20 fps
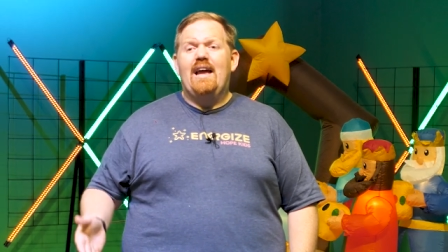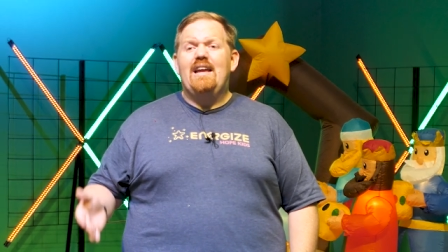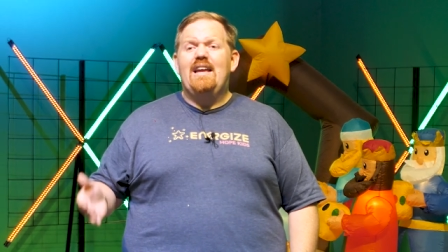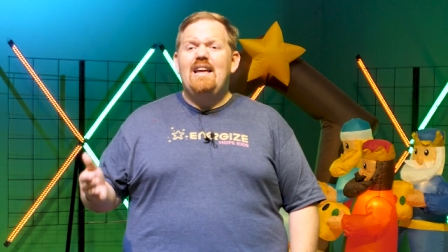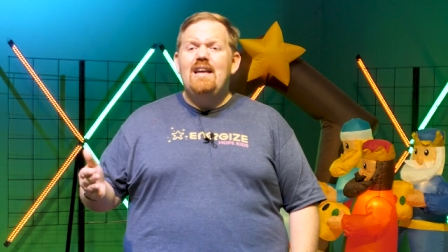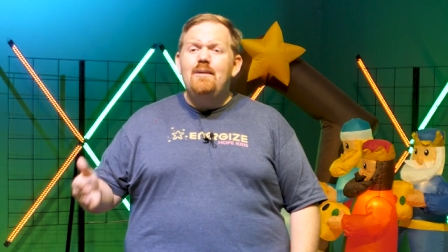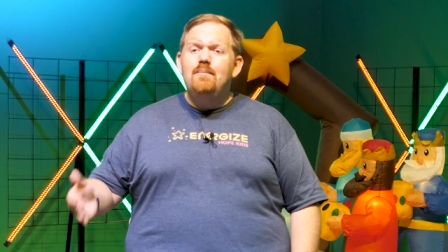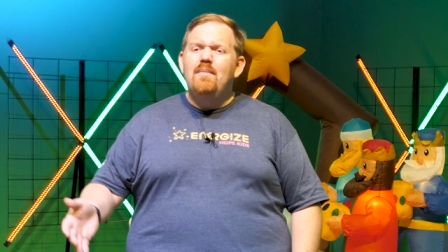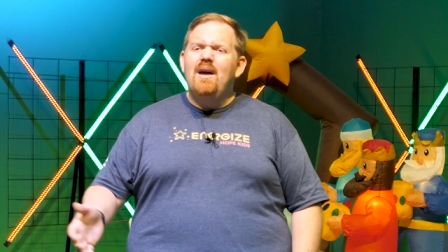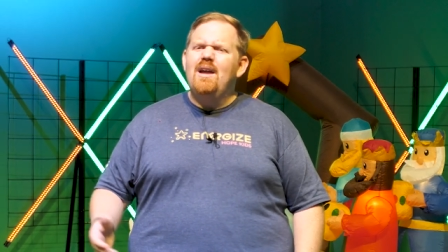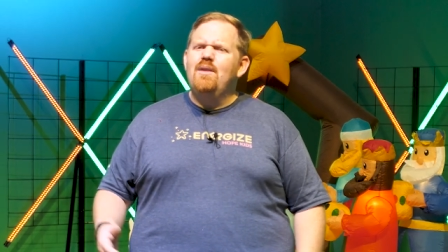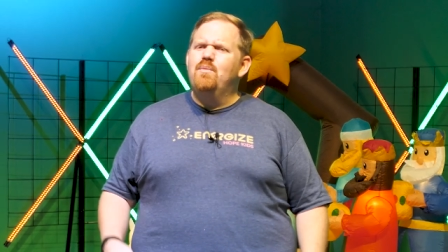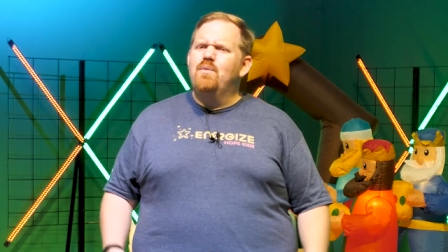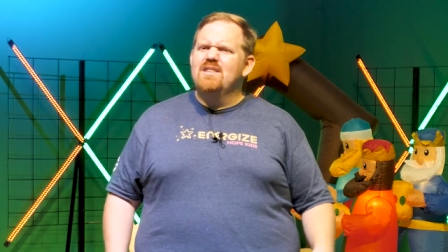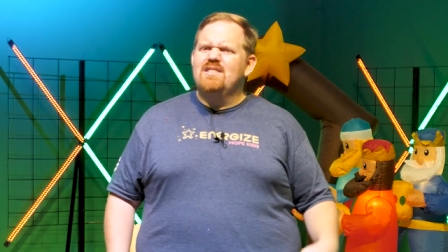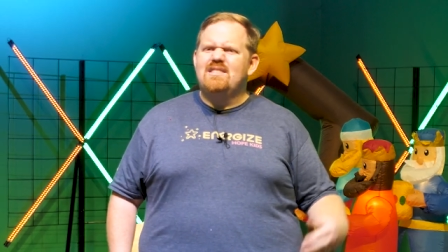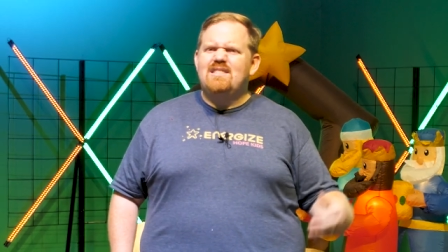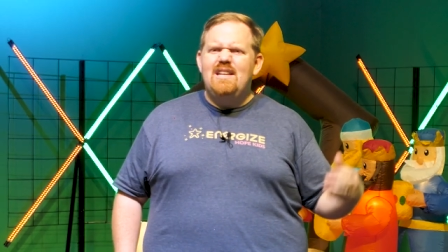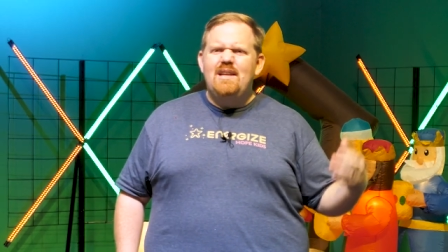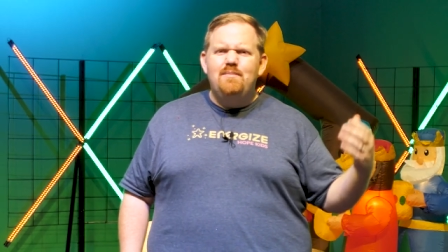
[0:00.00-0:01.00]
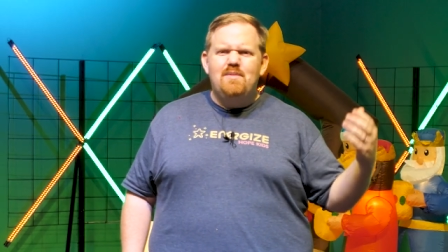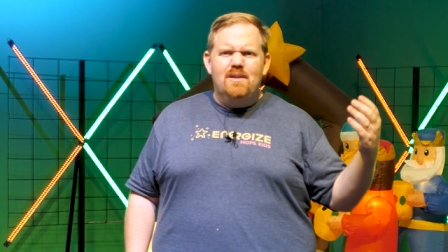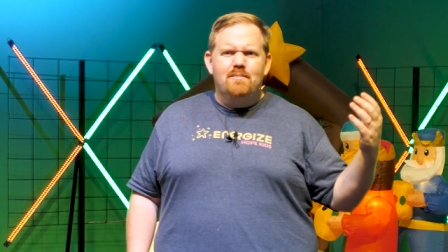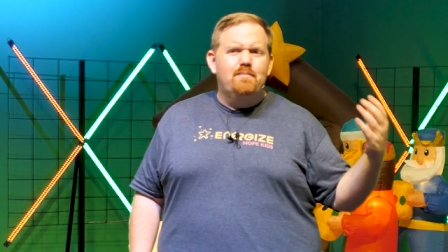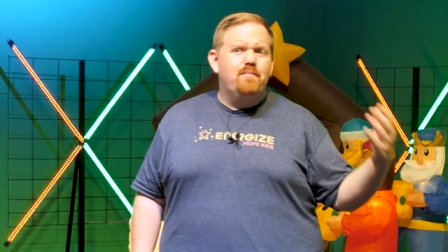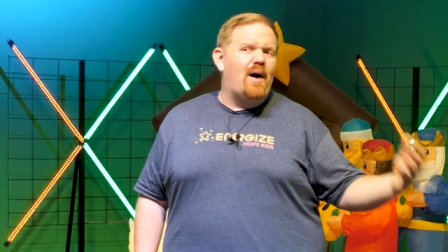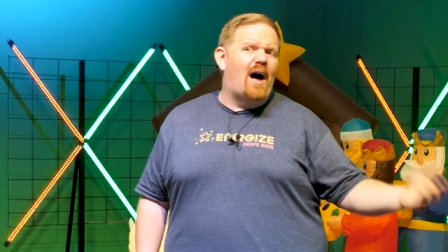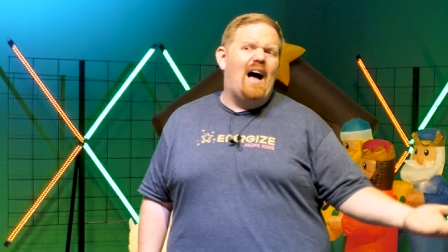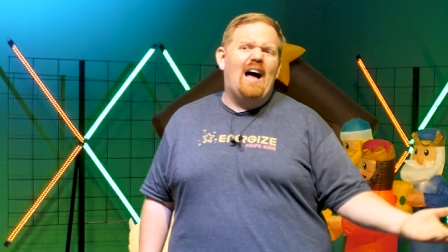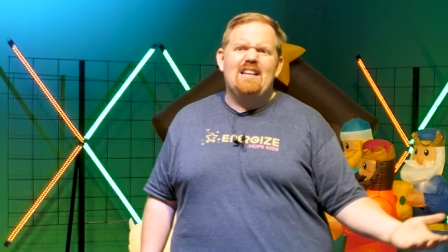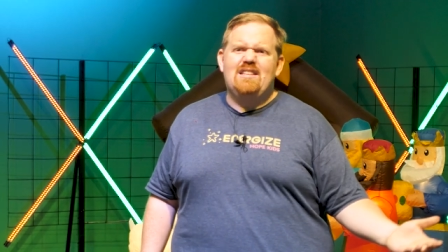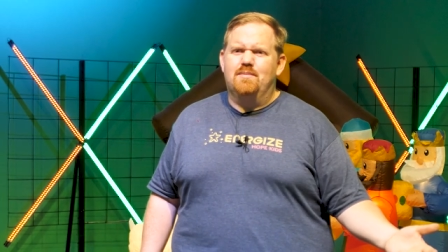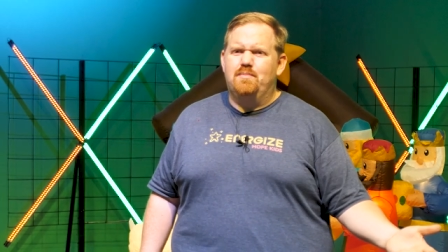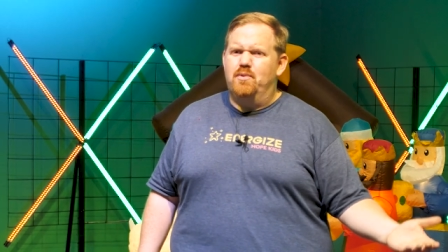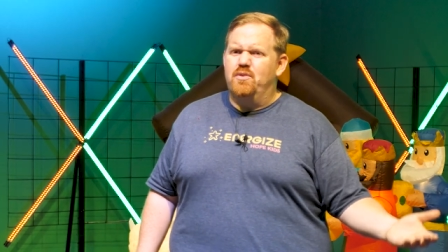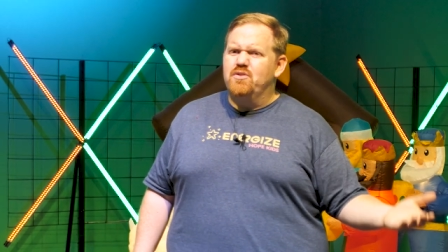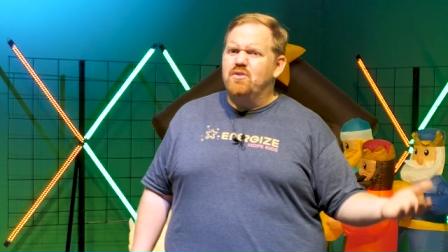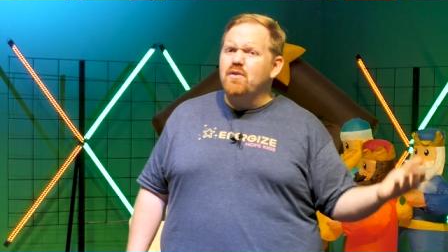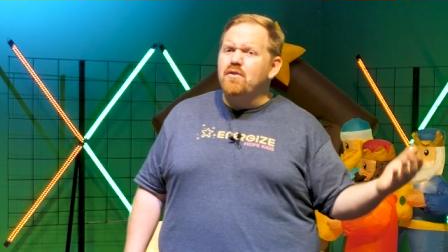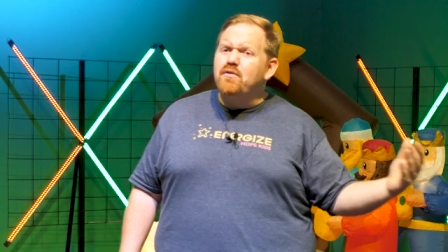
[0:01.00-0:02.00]
He made what seemed
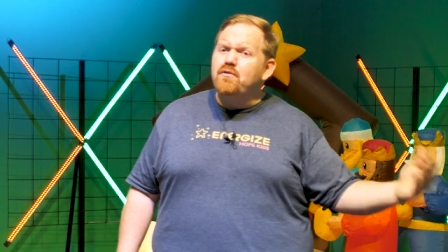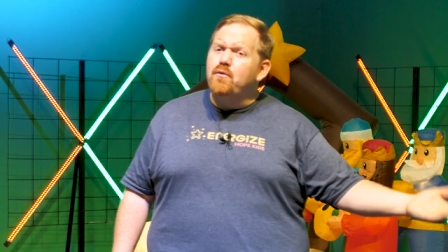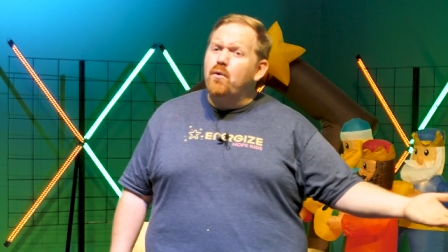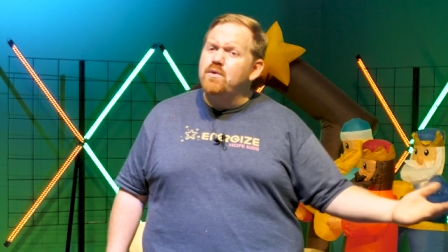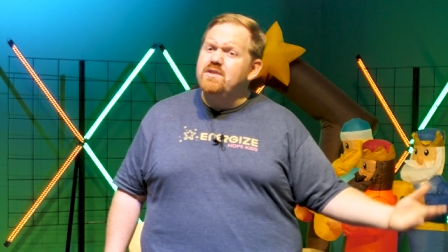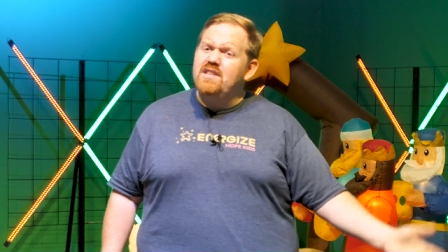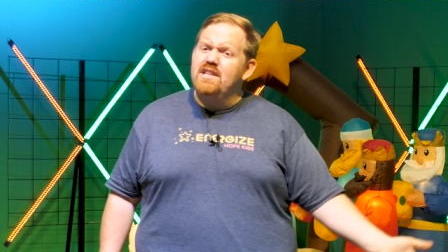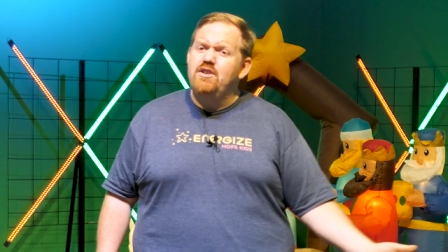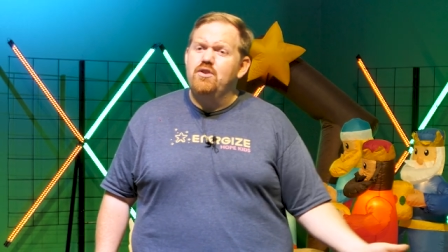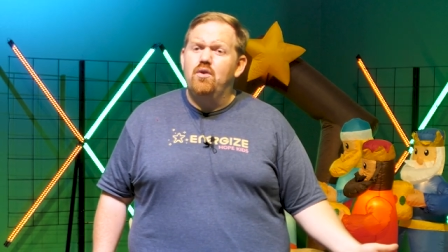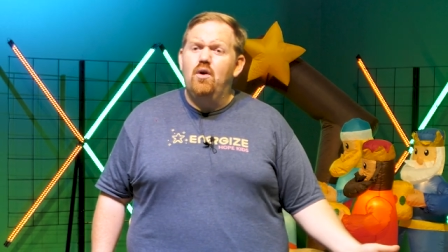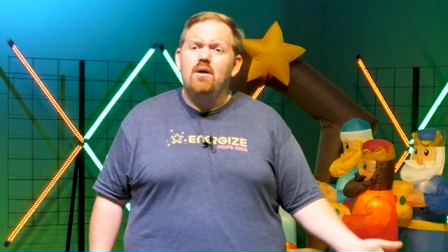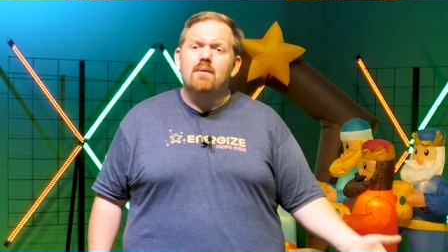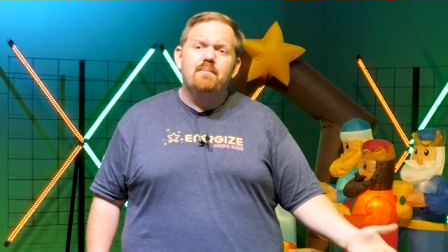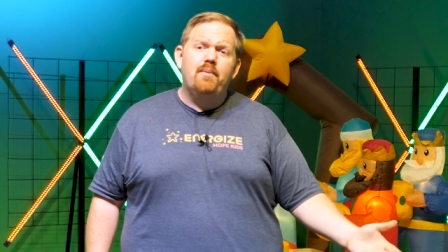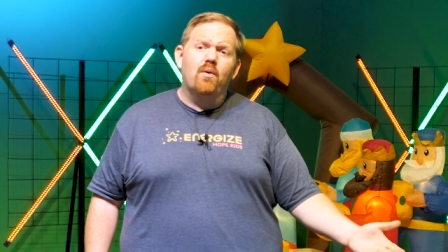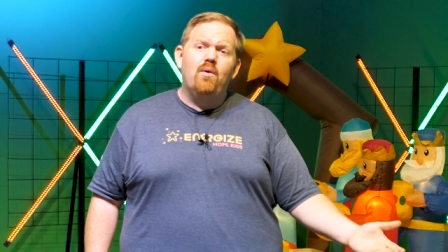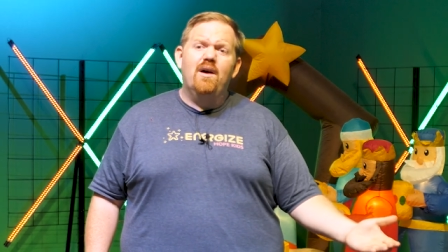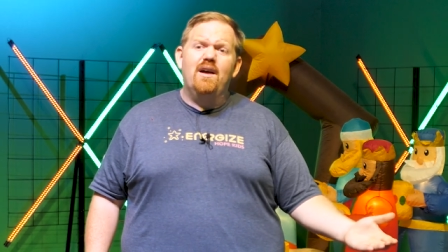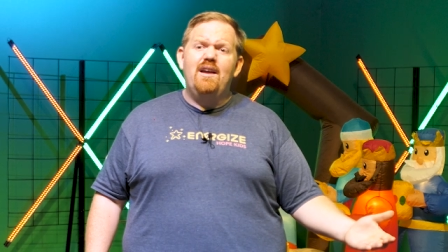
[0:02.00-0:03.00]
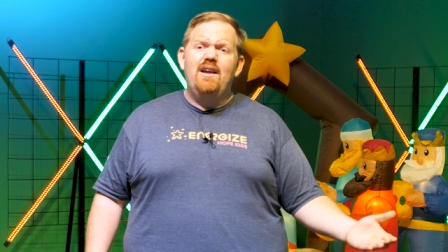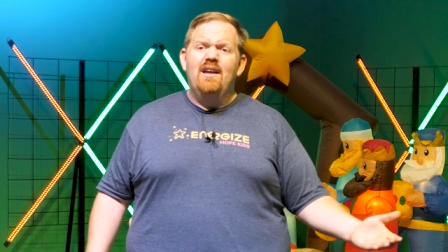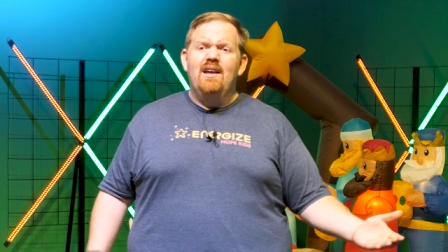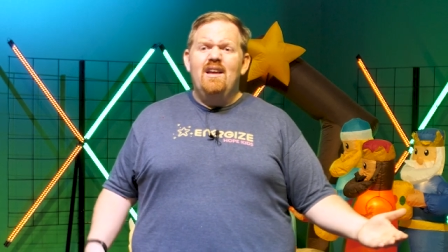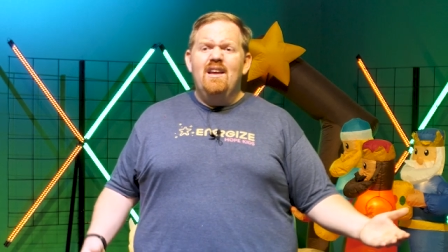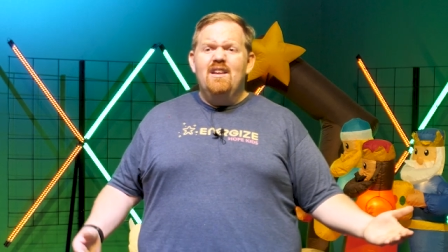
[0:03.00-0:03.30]
impossible to a 14 year old boy,